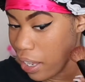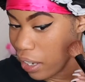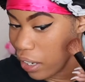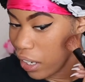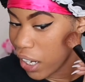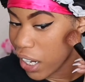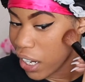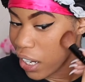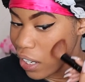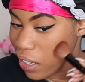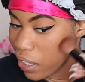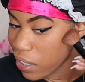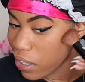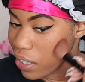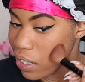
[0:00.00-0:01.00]

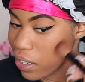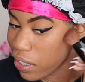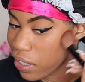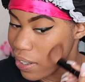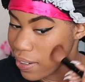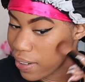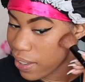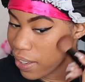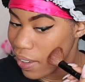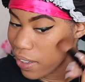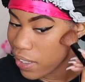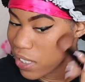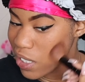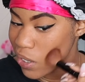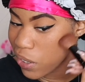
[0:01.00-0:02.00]
And
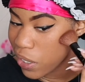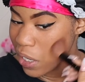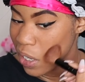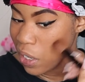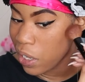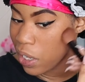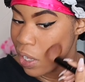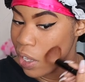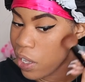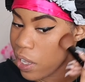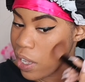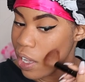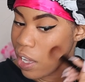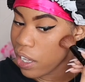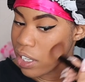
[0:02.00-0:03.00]
it's okay.
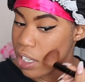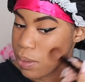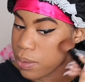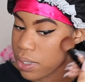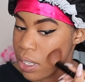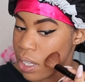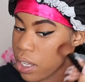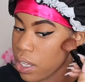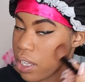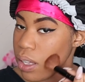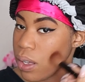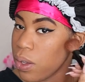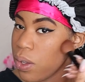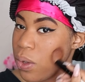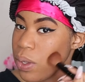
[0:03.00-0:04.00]
I kept saying,
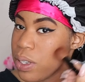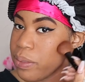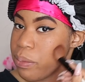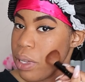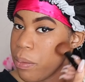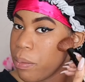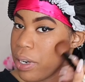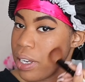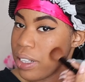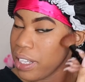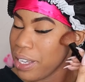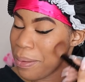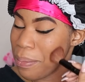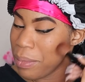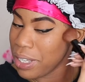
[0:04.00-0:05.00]
oh, it's my
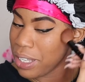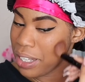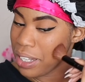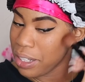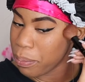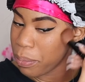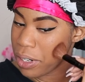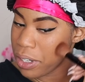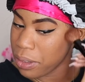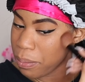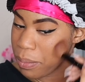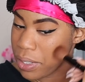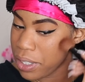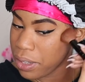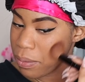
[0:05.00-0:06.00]
birthday month, birth
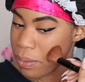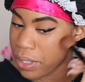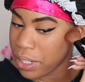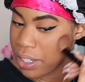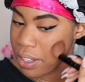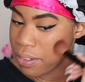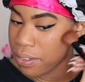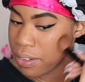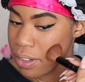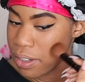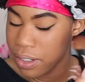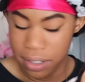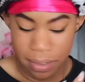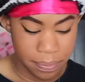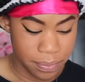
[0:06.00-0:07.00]
month,
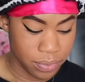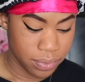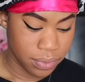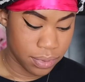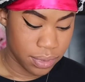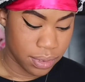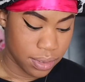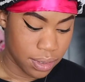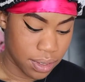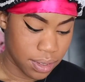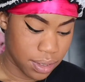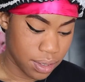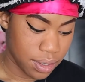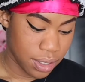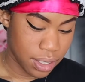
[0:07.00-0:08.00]
whatever.
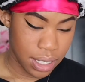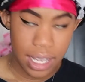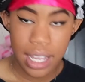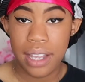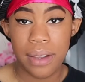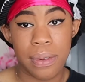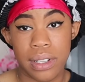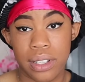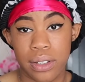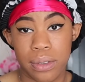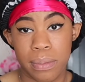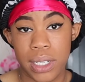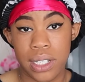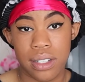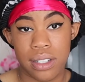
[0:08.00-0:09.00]
I didn't really do
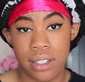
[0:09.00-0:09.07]
much